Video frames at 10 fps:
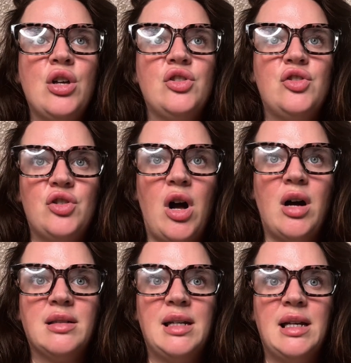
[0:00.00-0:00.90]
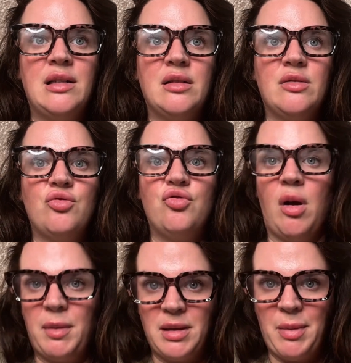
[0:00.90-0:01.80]
started
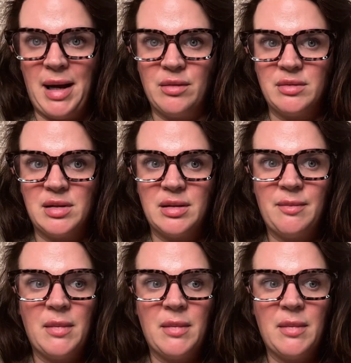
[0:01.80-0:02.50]
dropping the pounds.